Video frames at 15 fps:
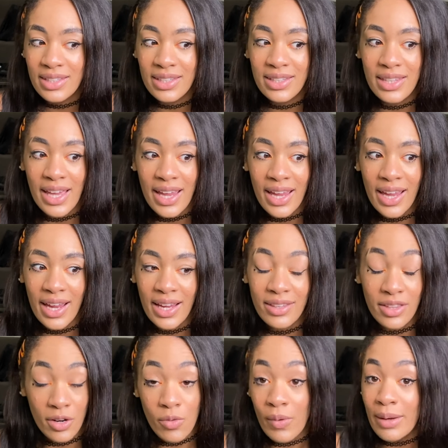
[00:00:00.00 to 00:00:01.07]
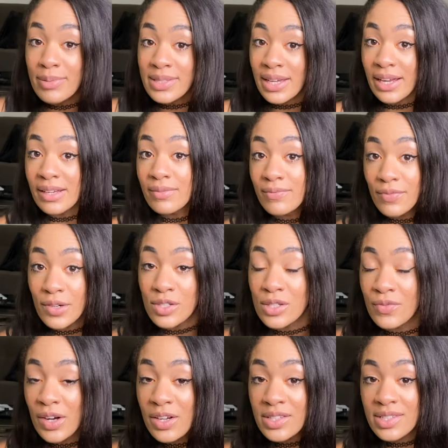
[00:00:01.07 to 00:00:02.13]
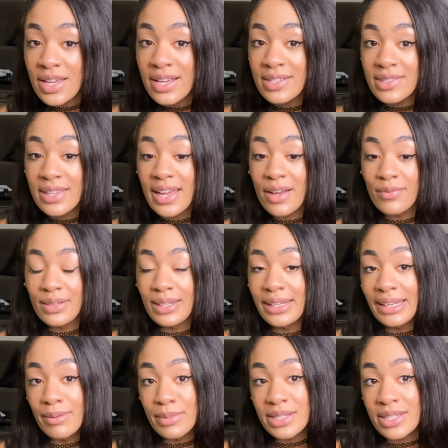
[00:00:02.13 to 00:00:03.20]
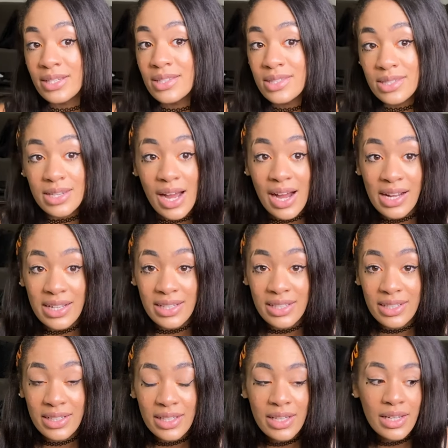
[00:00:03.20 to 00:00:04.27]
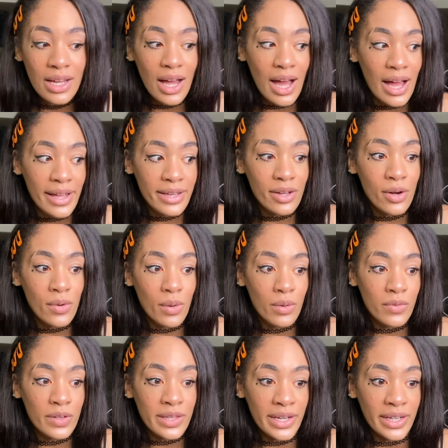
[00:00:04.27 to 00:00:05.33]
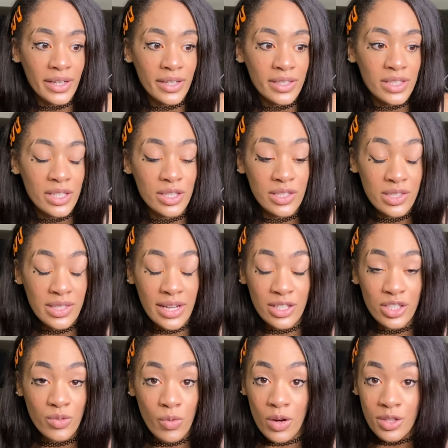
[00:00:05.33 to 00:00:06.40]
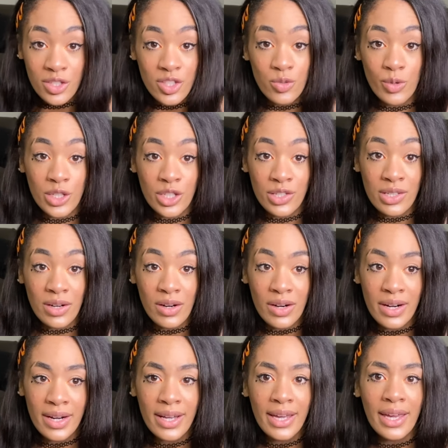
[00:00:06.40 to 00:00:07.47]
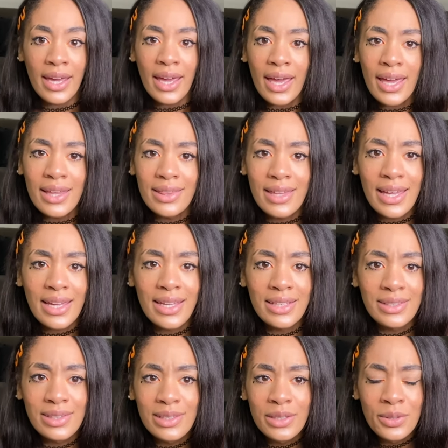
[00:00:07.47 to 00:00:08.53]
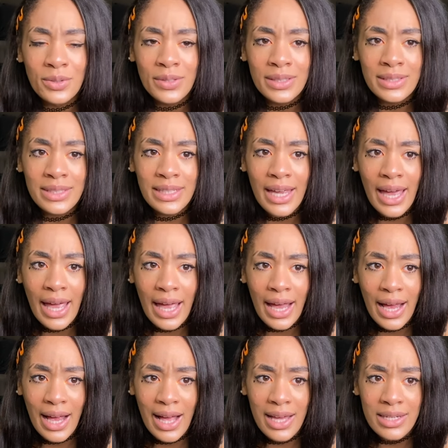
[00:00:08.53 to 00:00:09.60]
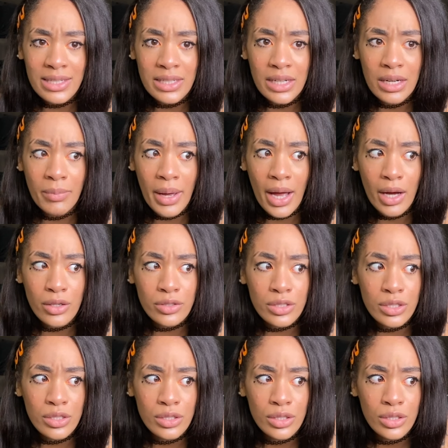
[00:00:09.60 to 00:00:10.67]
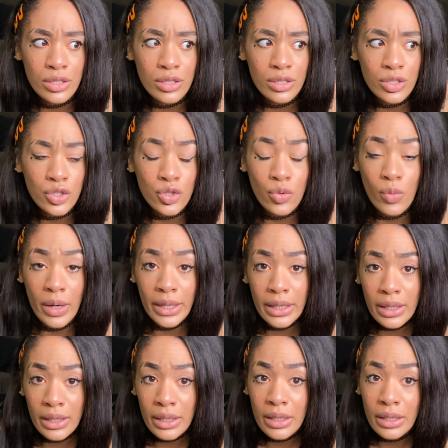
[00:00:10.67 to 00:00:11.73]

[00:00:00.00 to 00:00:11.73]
they their website first of all says they have limited stock. I go over there to the section where all the switches are and they literally had about 20,